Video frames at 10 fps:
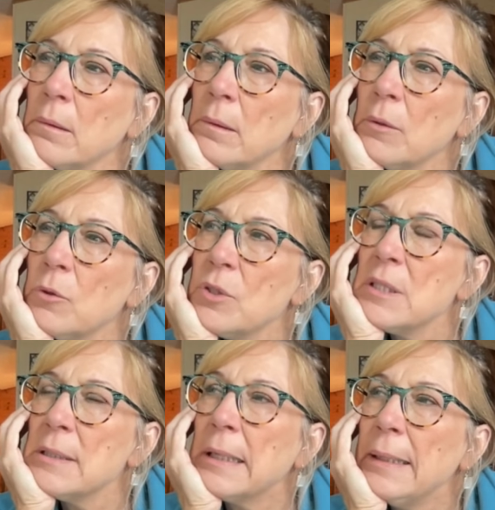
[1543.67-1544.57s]
other
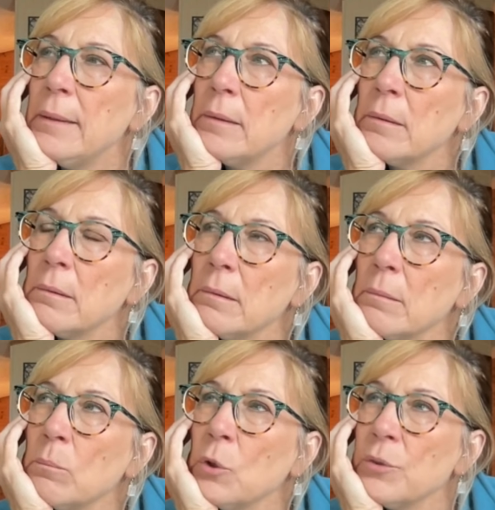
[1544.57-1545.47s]
state
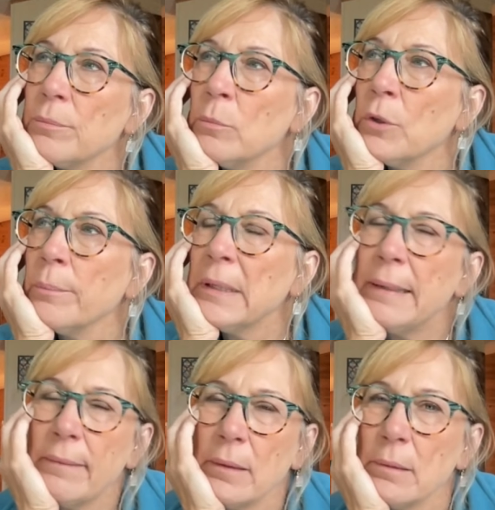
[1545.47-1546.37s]
more more
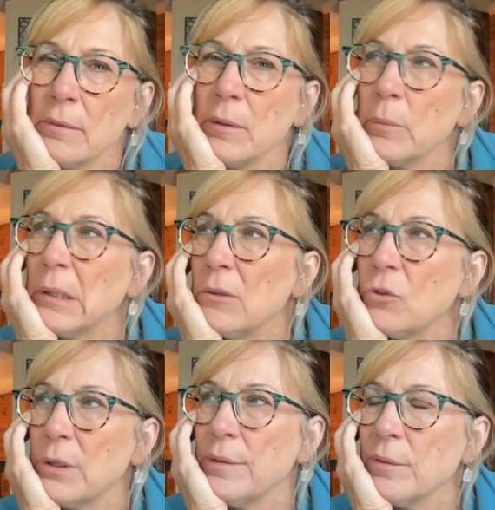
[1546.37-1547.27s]
money than some
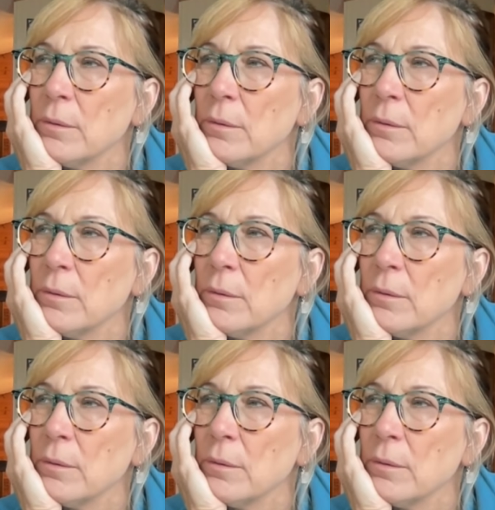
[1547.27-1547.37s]
countries